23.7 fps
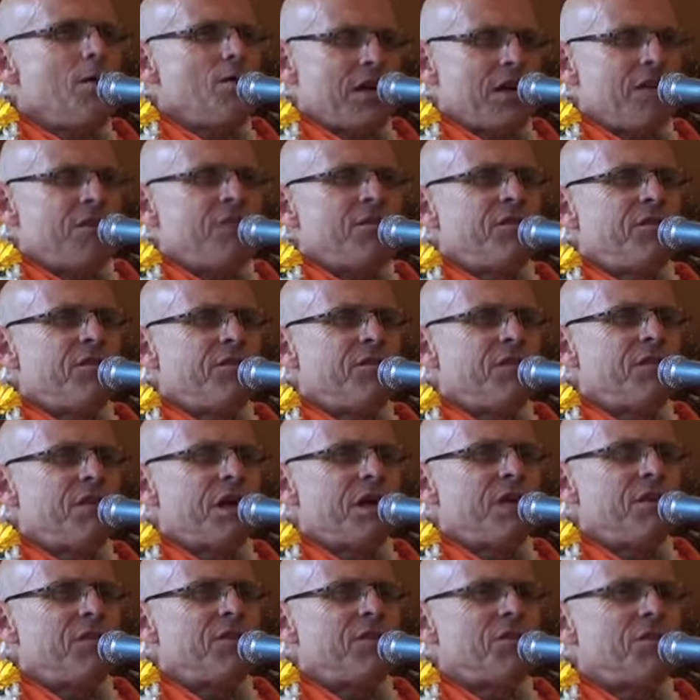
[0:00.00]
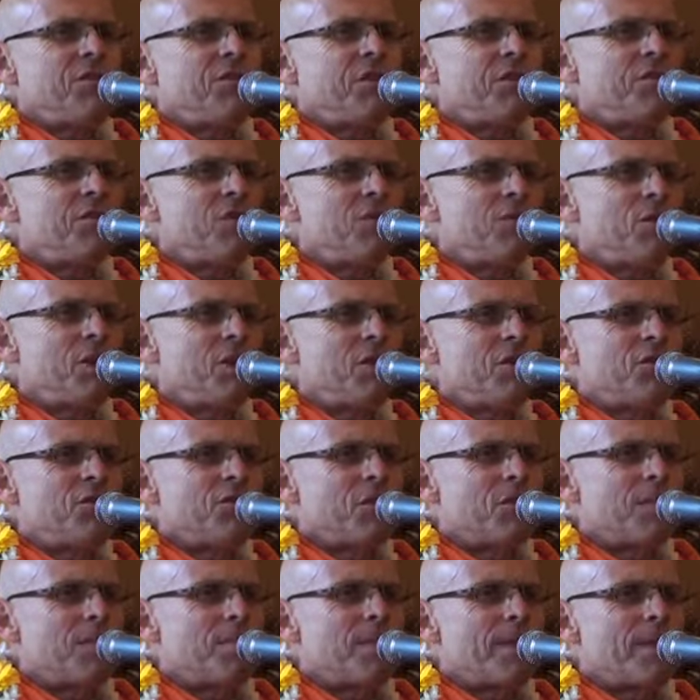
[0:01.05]
that, is the, that is the
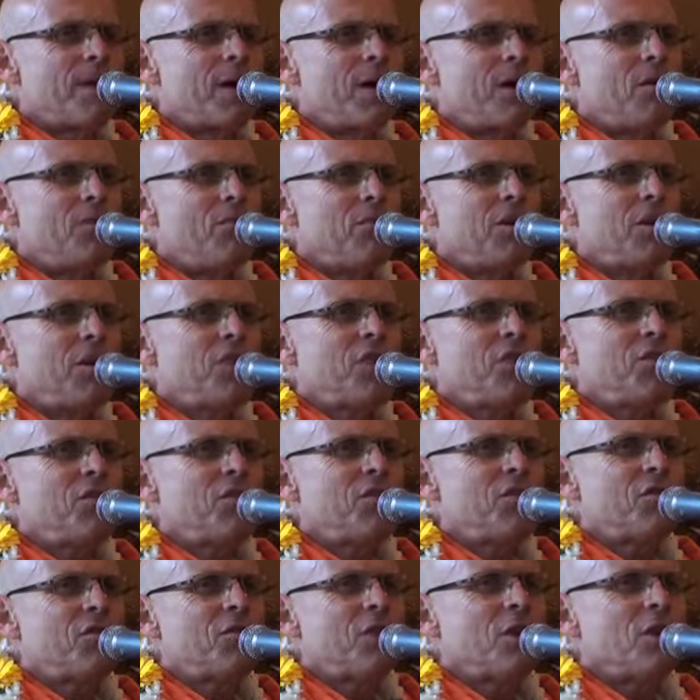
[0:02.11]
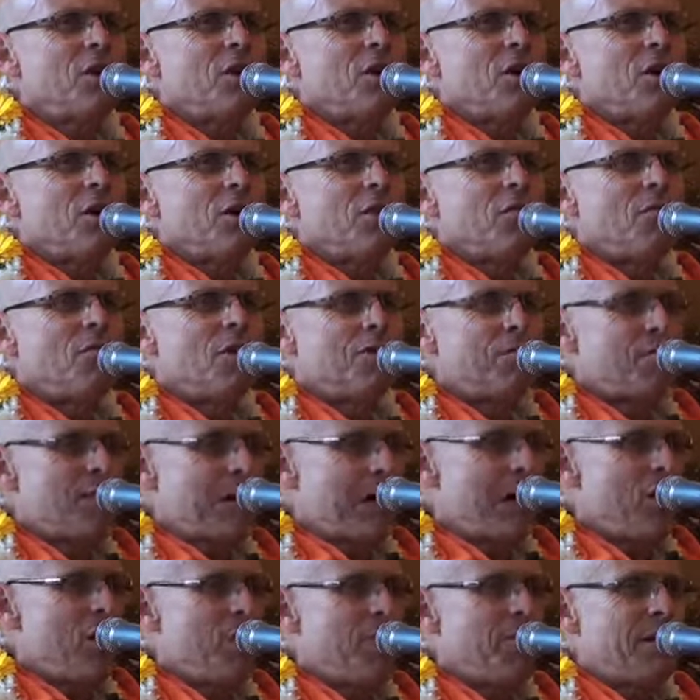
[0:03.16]
situation. Um, because what
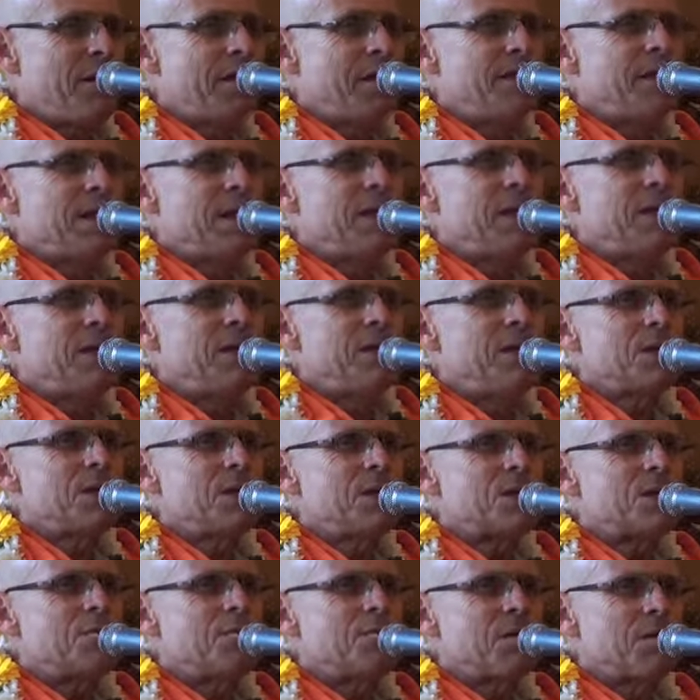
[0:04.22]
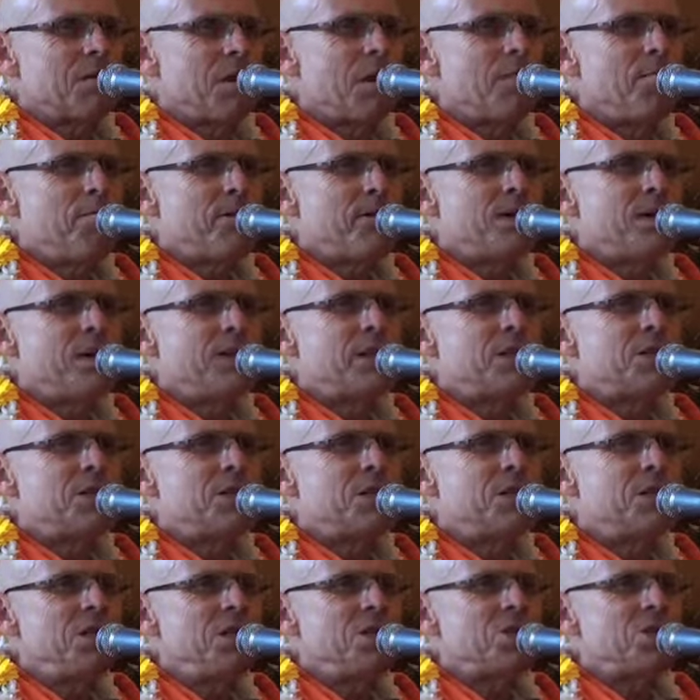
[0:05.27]
Prabhupada in this parampara
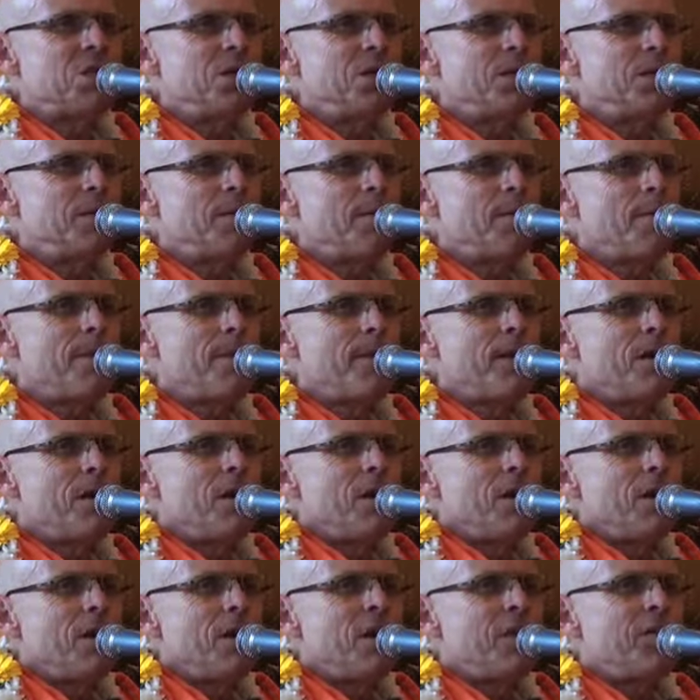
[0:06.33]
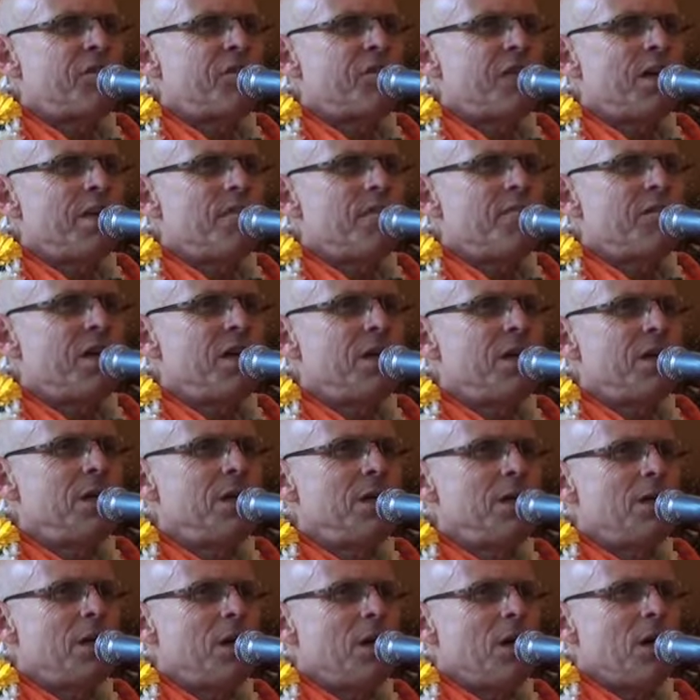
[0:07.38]
is teaching is
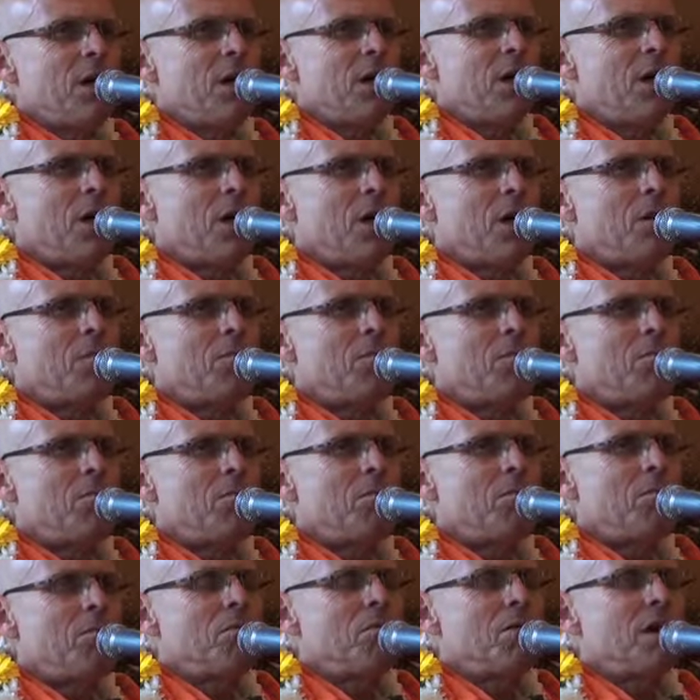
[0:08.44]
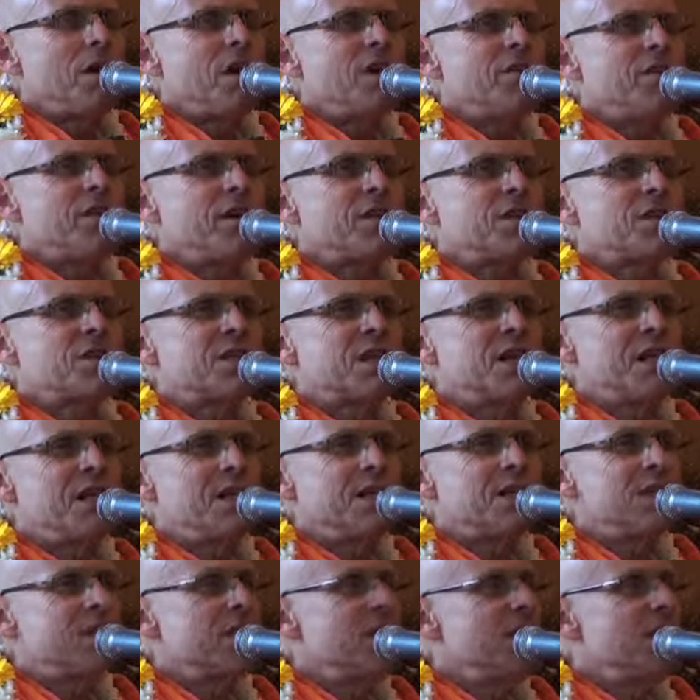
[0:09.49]
something, uh, as I
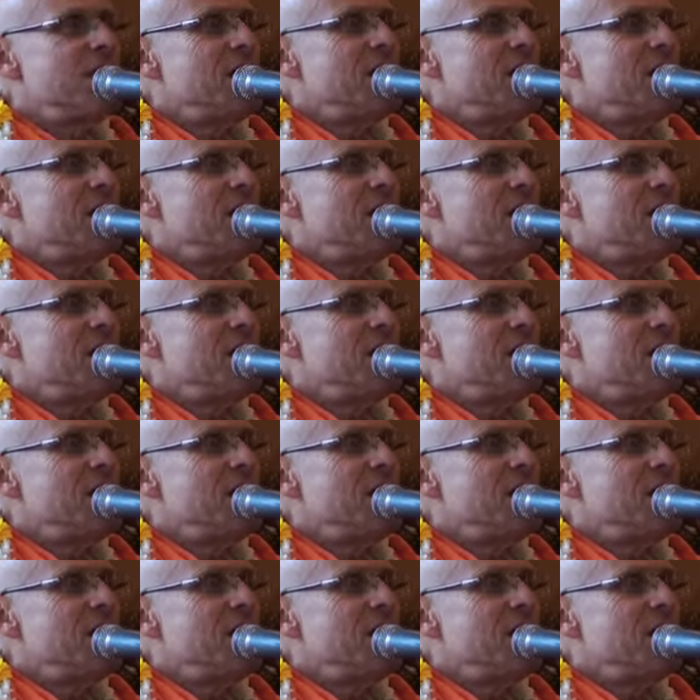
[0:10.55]
said,